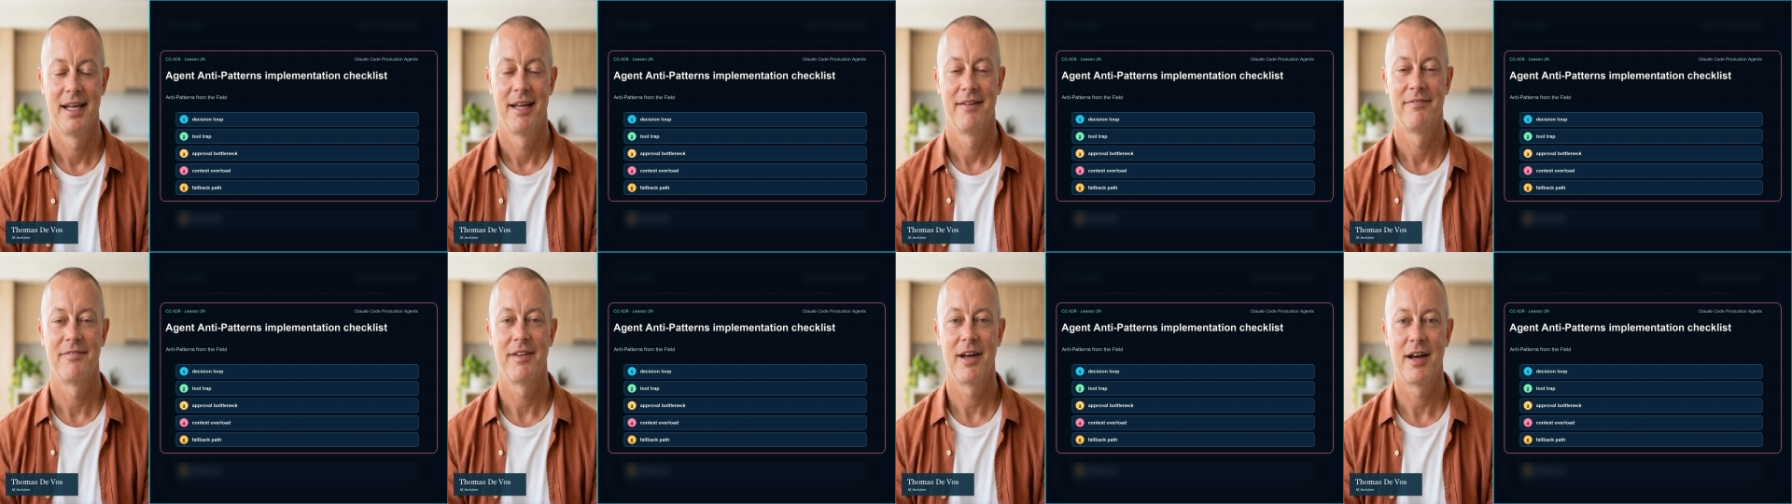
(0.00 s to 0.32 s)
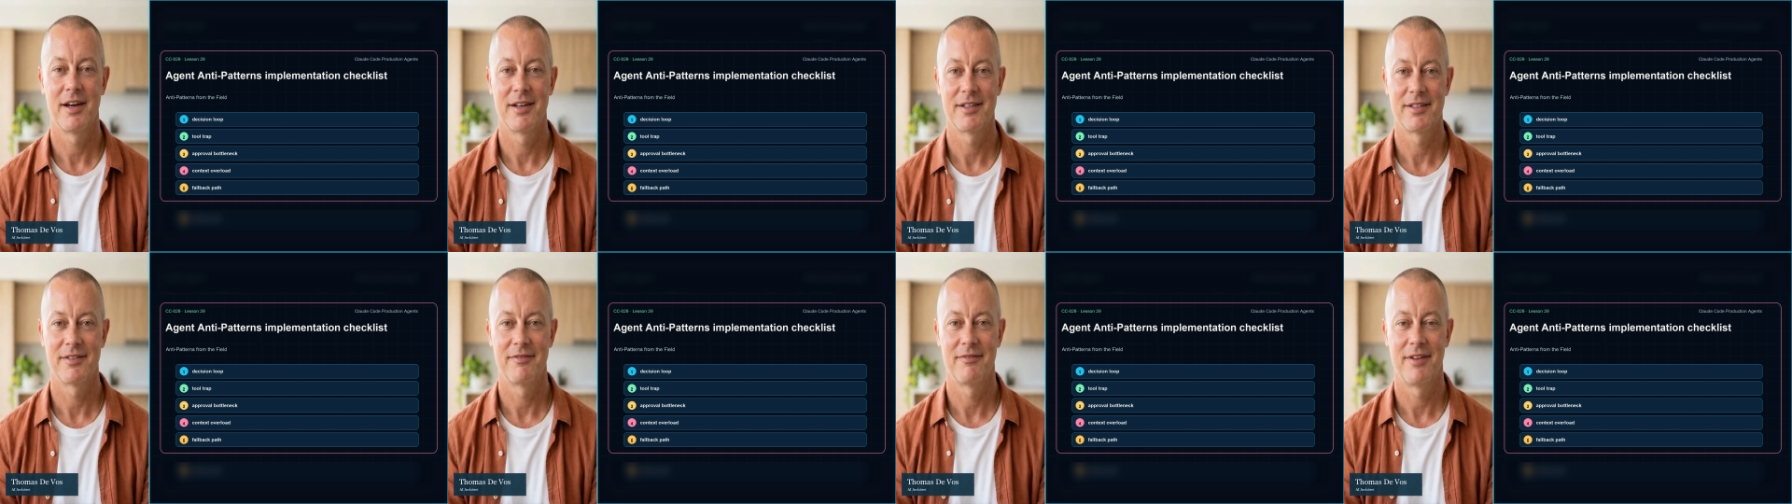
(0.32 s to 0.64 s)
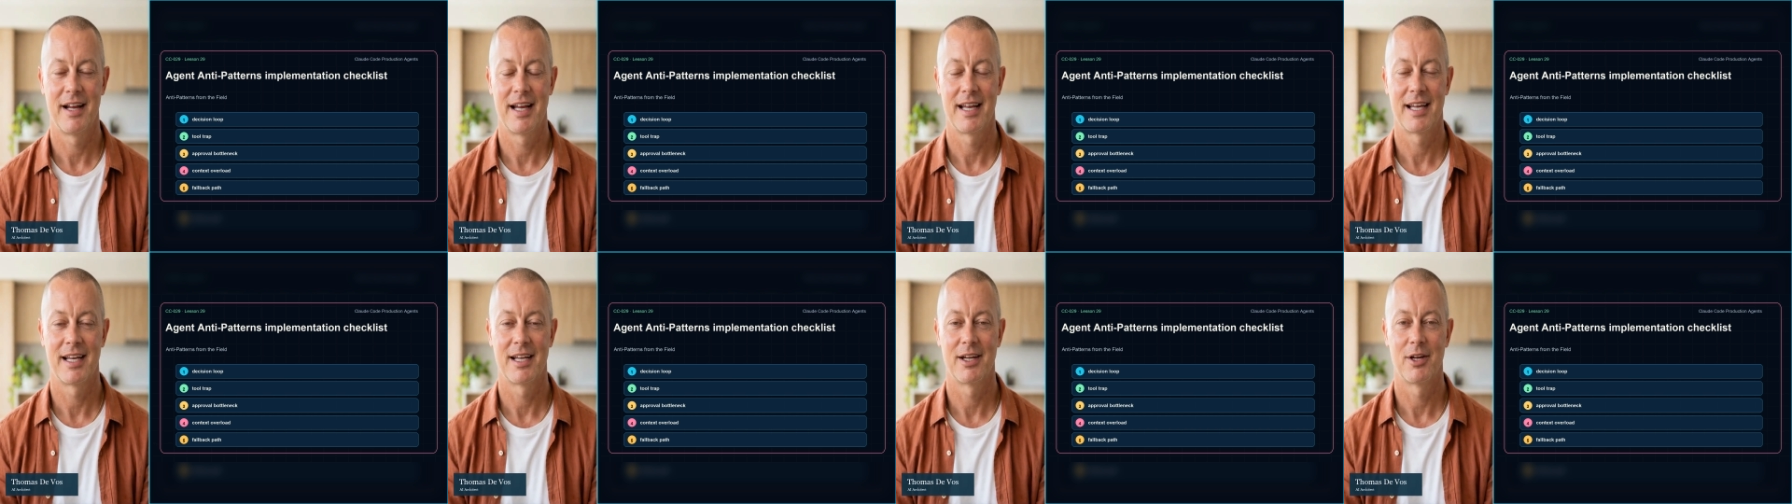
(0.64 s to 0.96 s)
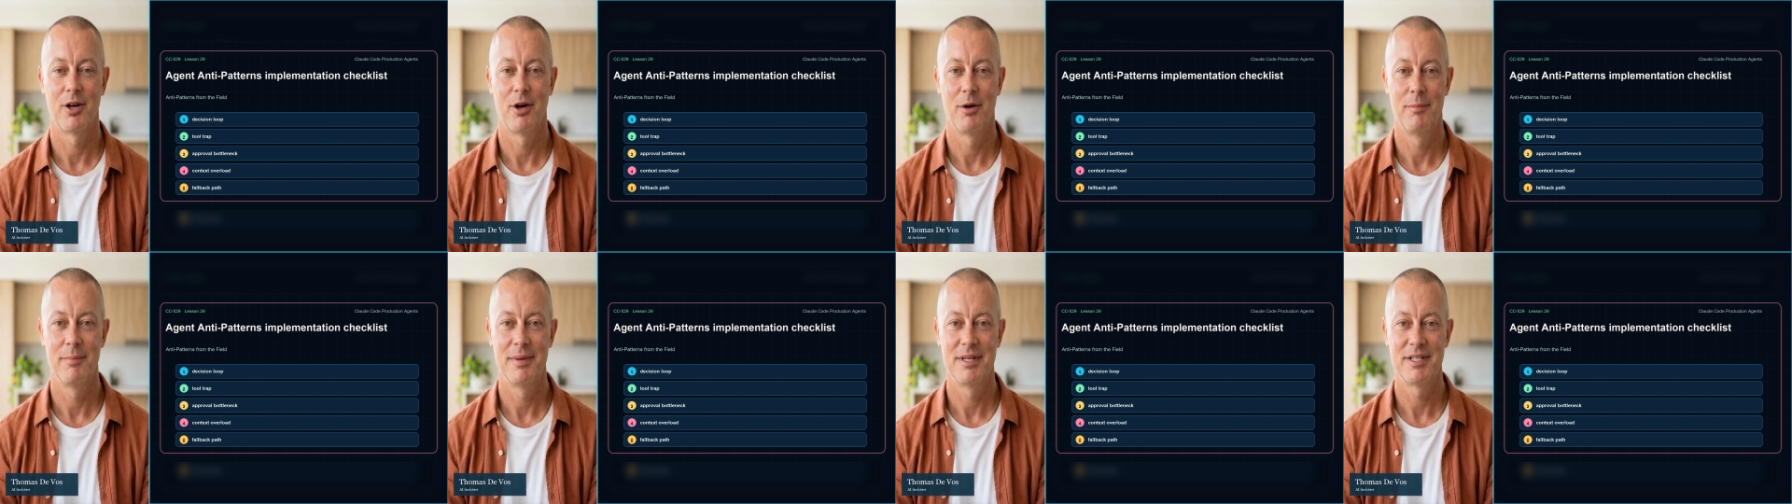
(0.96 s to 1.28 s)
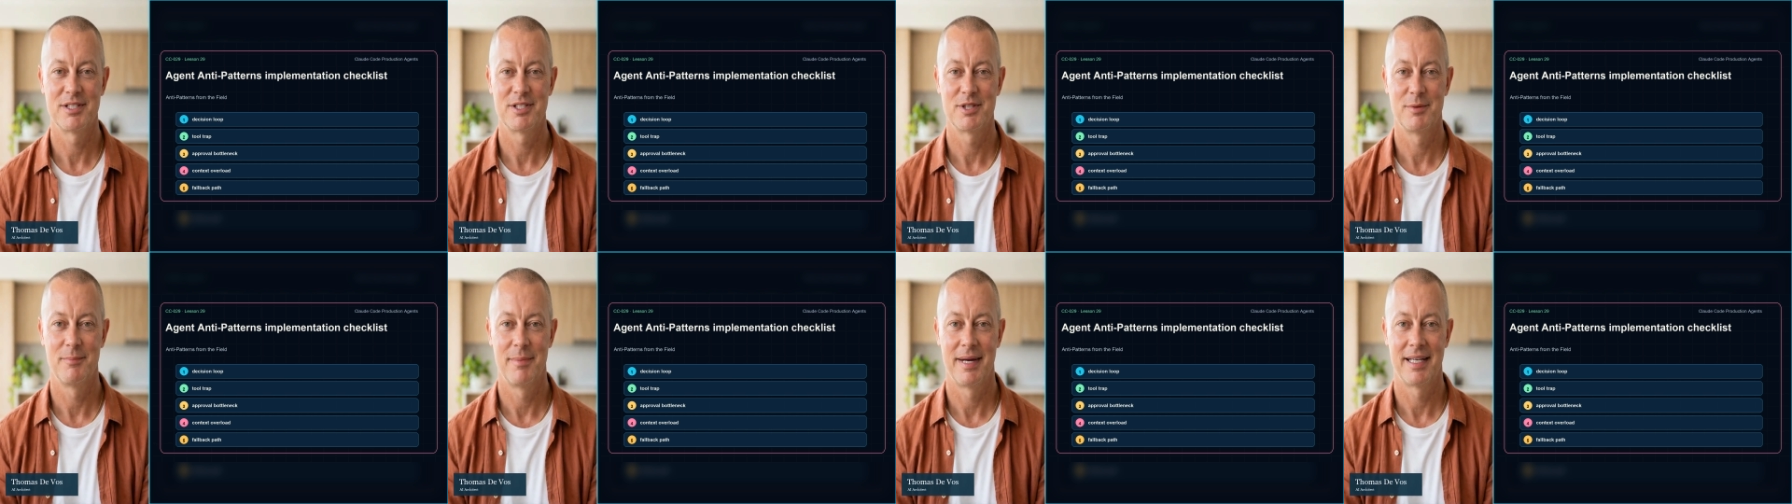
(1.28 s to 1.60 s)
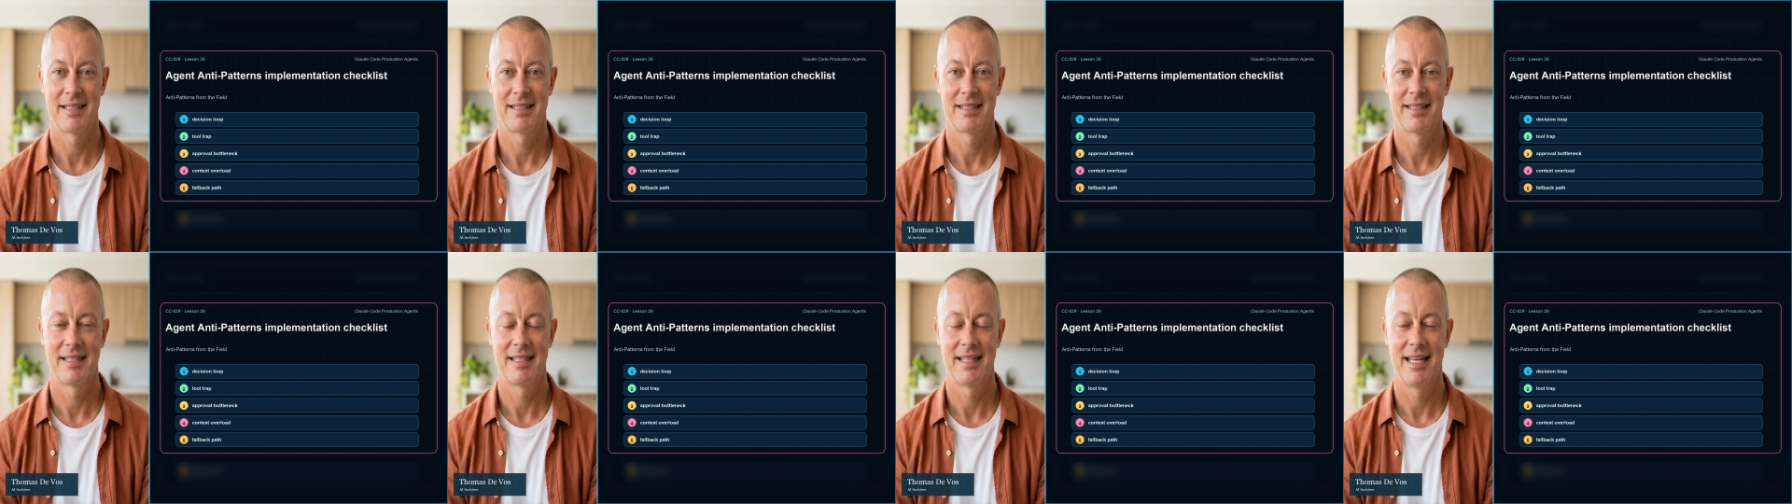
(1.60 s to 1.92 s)
If the artifact cannot be
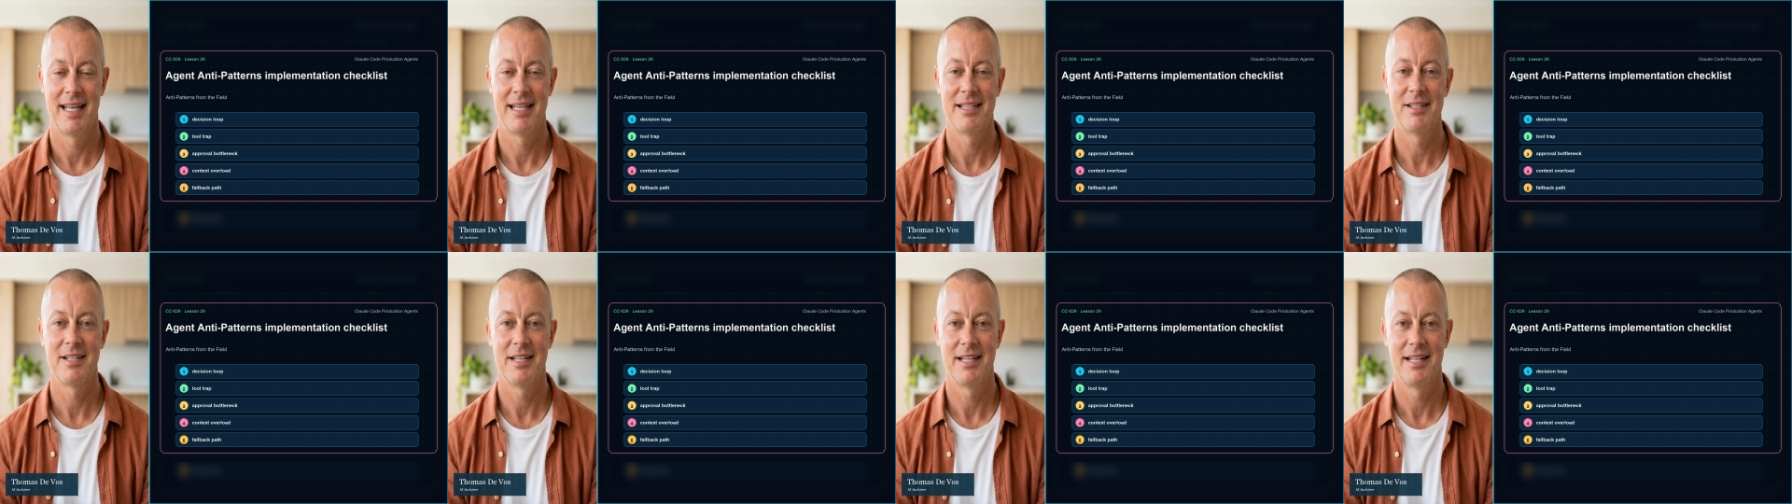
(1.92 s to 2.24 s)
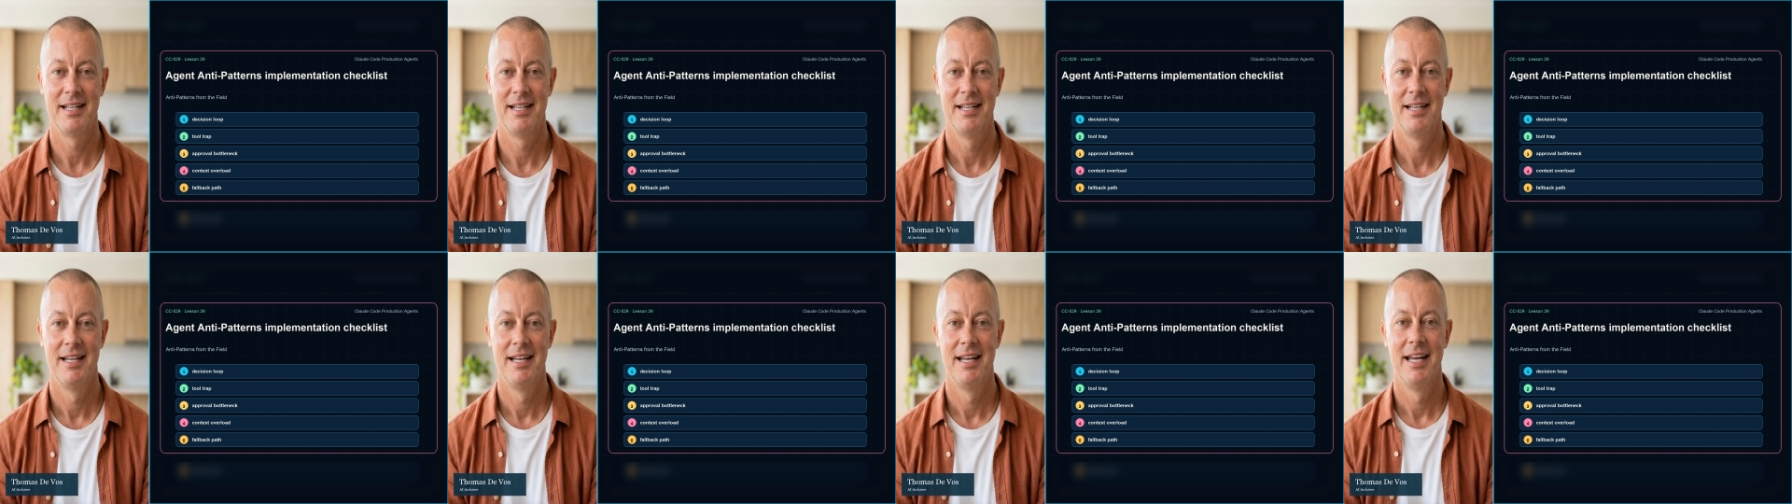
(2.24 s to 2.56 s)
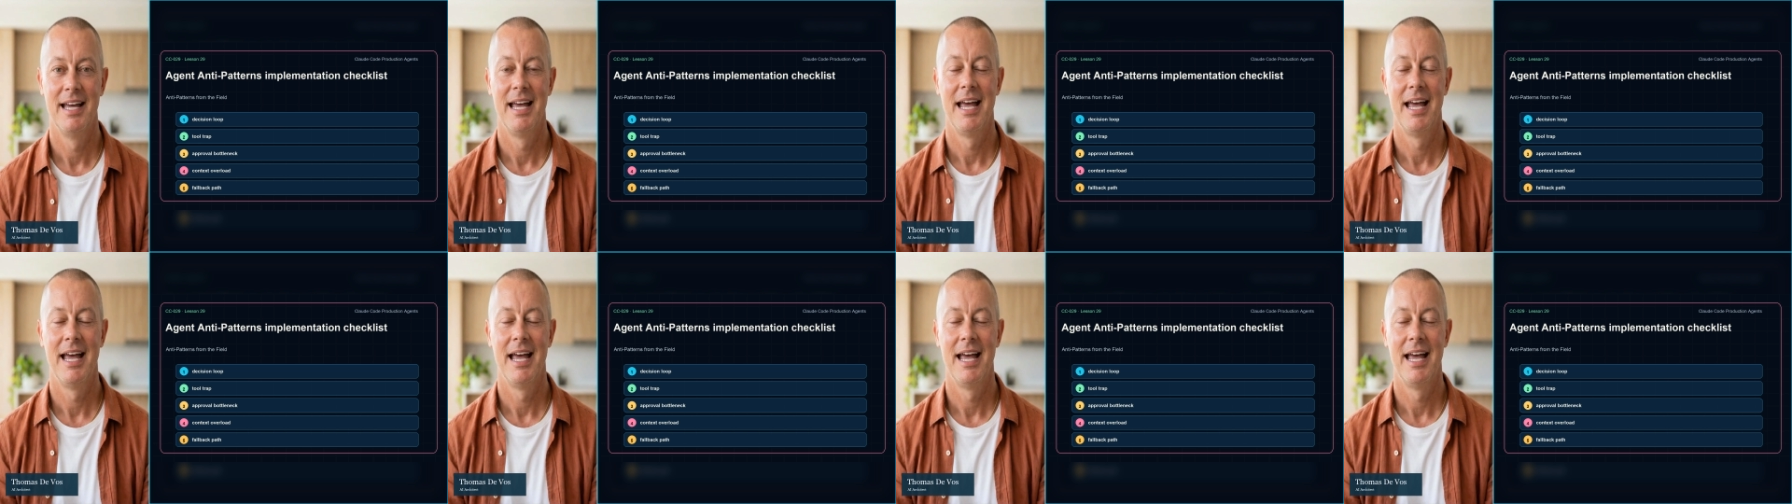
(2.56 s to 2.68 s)
inspected later,